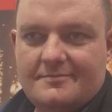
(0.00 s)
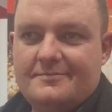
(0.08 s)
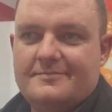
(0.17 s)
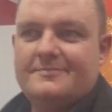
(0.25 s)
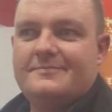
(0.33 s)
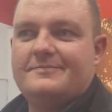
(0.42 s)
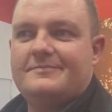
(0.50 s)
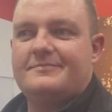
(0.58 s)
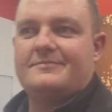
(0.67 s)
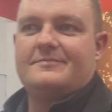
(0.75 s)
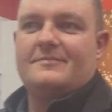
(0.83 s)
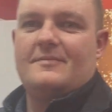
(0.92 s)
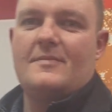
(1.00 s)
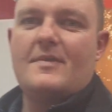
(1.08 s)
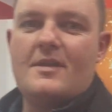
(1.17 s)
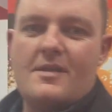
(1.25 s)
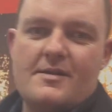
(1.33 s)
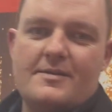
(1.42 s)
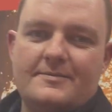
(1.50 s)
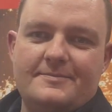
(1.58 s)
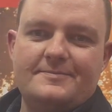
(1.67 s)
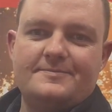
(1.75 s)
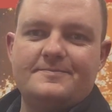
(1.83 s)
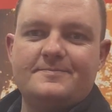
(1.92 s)
Um, just quickly,
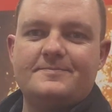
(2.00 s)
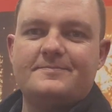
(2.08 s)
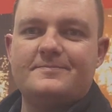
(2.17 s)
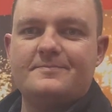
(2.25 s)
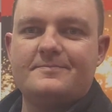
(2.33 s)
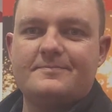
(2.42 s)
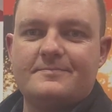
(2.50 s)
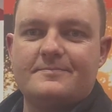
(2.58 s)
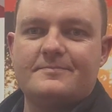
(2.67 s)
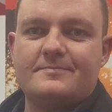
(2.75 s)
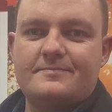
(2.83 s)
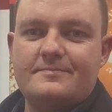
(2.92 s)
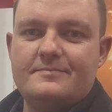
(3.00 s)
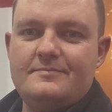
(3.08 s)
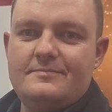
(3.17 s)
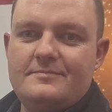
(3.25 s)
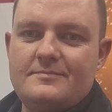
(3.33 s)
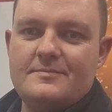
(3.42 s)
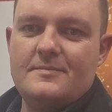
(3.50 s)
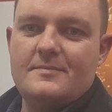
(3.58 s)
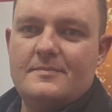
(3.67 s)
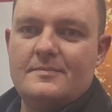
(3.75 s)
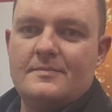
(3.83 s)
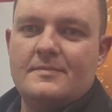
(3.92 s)
where can people find you? Where can
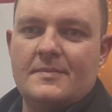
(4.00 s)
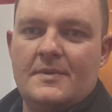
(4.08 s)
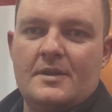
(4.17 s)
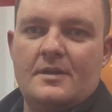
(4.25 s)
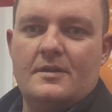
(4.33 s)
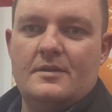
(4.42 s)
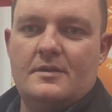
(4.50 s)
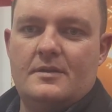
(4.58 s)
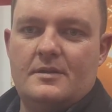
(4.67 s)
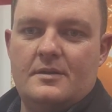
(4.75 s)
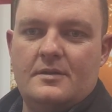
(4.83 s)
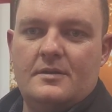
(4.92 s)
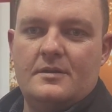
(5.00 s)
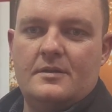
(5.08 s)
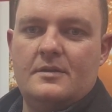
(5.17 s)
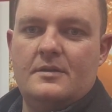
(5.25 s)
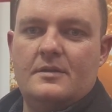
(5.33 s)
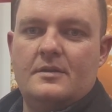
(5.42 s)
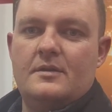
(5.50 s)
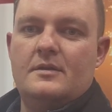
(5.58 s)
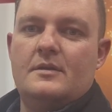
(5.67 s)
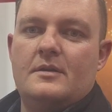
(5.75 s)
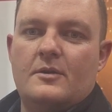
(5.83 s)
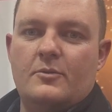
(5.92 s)
they get the machines if they're
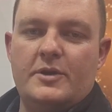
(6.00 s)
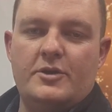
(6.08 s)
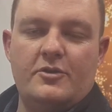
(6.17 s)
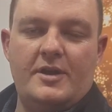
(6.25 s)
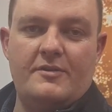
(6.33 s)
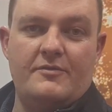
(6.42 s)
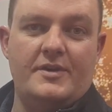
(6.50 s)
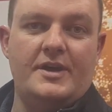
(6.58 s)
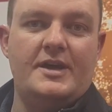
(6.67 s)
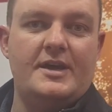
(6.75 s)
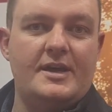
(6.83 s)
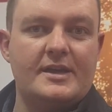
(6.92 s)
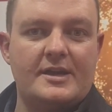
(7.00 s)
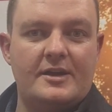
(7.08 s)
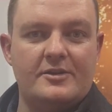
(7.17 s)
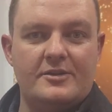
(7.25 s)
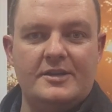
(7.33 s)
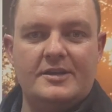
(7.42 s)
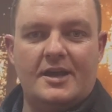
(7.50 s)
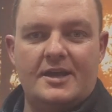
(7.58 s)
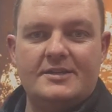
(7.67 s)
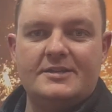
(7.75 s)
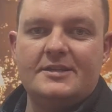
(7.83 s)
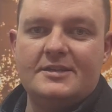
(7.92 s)
interested? We do have uh, currently
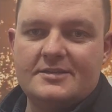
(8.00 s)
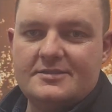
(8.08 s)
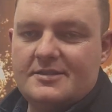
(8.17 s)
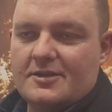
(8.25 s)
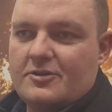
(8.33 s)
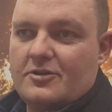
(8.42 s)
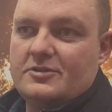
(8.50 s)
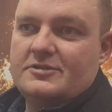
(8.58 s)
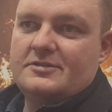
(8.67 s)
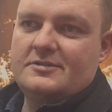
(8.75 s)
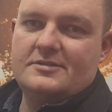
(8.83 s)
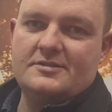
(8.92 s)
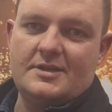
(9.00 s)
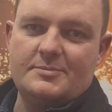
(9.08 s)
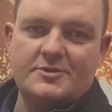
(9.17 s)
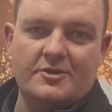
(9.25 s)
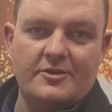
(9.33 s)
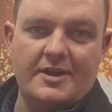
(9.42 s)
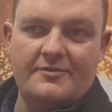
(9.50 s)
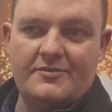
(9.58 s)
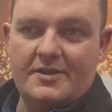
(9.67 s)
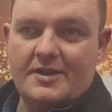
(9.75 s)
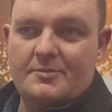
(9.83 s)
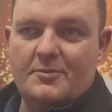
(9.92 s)
nine dealers across sub-Saharan
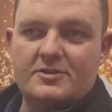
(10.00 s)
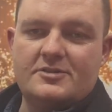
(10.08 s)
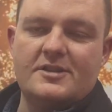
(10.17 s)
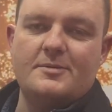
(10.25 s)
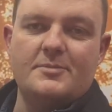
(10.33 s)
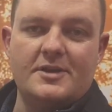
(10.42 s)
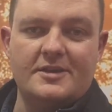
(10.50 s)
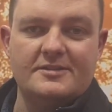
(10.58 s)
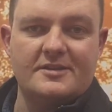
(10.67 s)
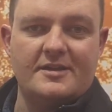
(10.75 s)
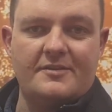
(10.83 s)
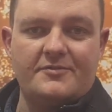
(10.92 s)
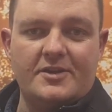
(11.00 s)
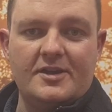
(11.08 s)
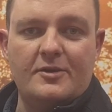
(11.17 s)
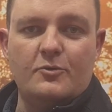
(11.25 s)
Africa, most of them being in South Africa.